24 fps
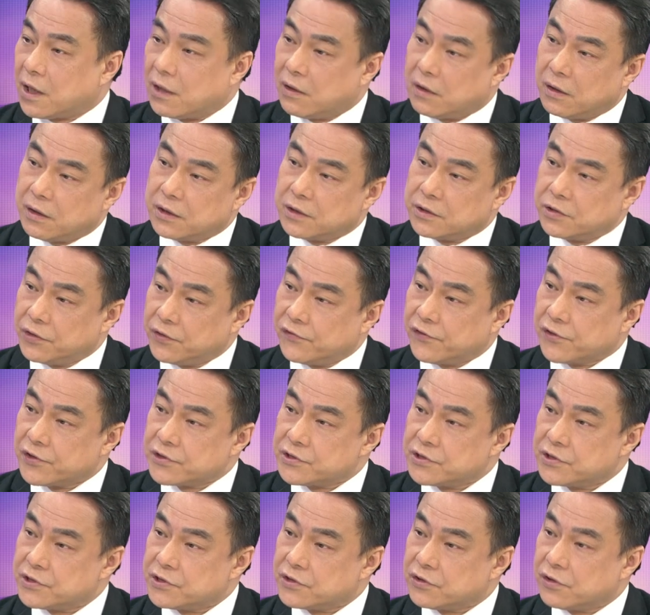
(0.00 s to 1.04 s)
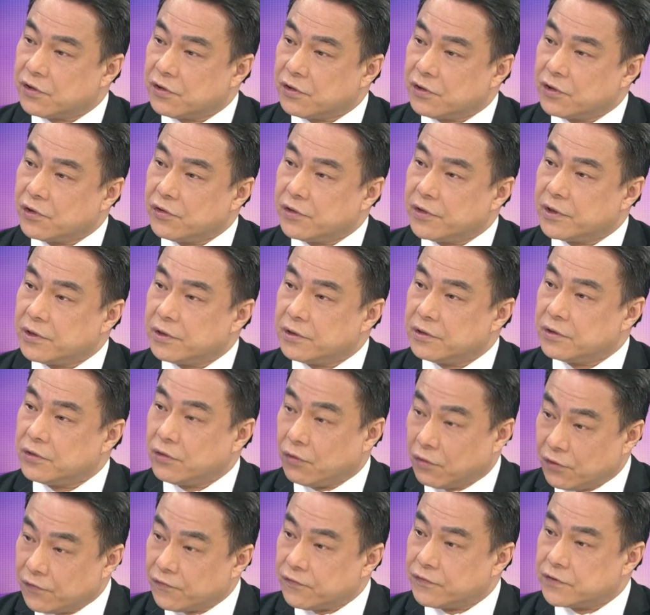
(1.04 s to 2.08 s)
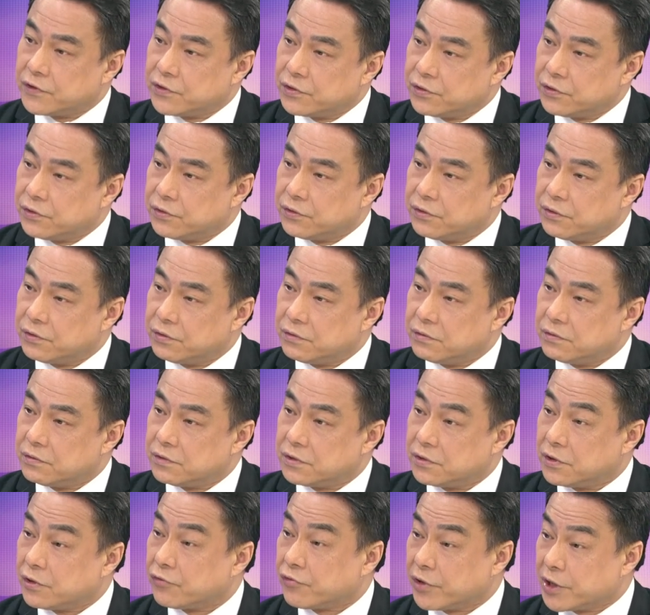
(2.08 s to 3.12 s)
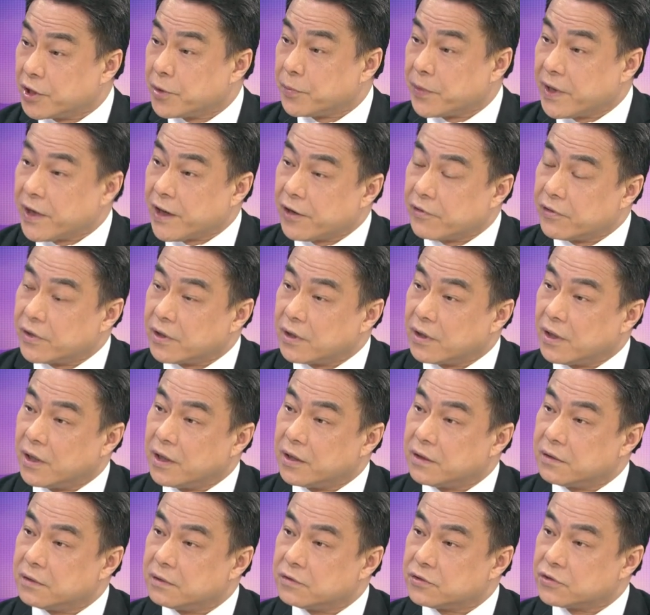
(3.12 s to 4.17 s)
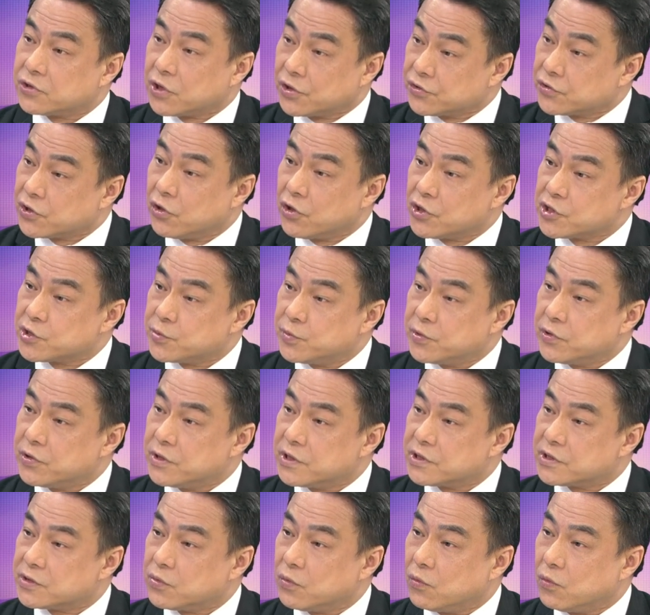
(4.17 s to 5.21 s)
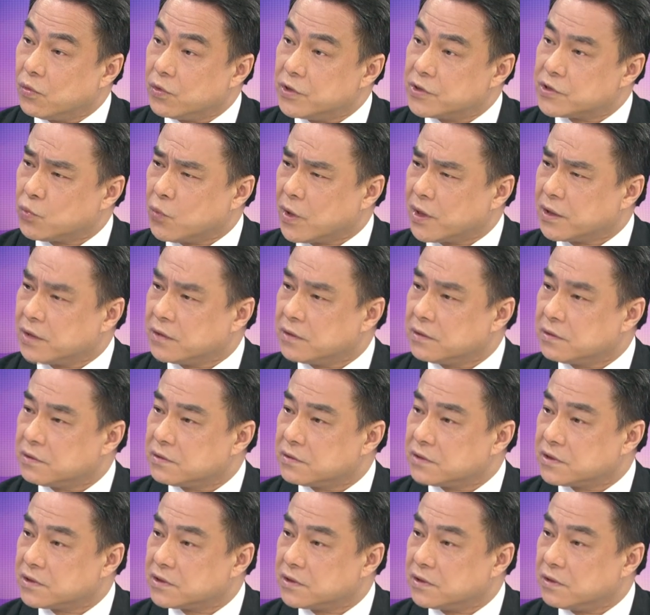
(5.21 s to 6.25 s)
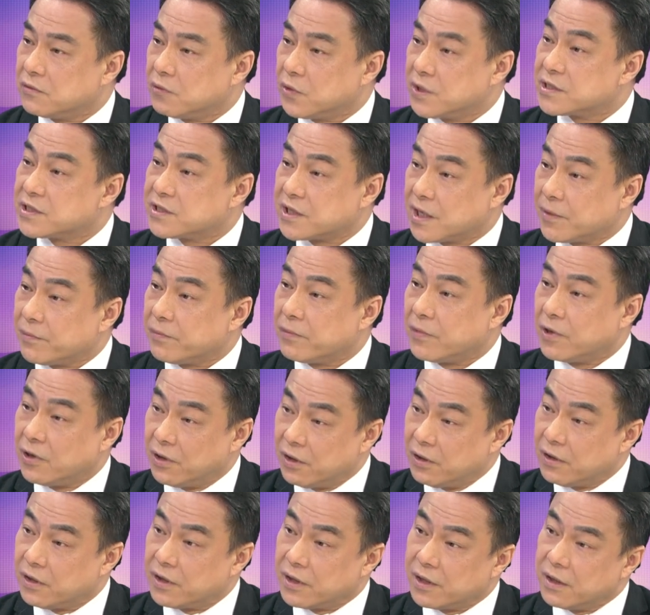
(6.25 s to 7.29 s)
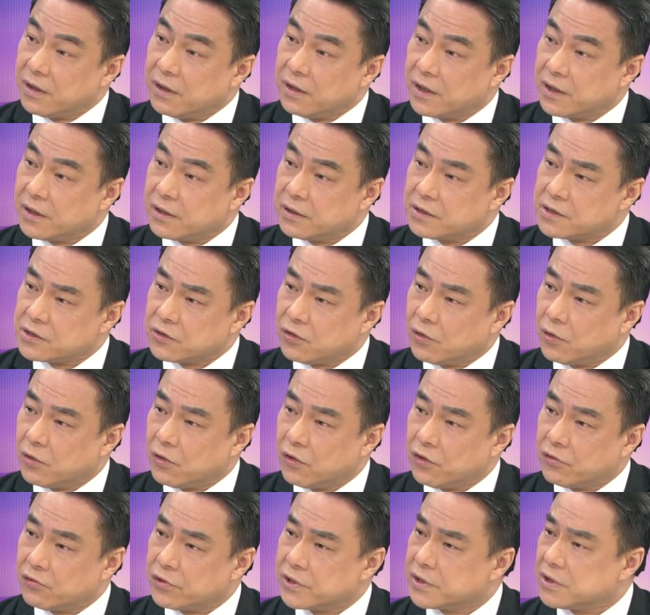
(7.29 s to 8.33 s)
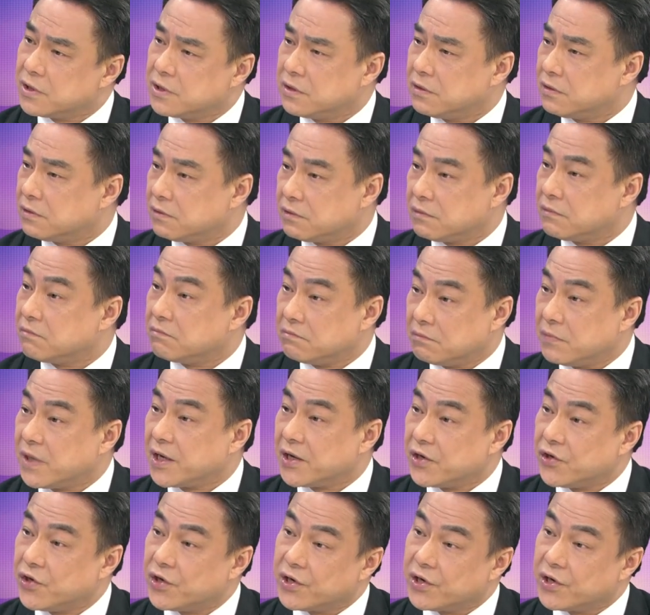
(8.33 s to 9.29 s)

our university is not going north to, to the Greater Bay Area, and Shenzhen Hospital is, is one, one step early and is already many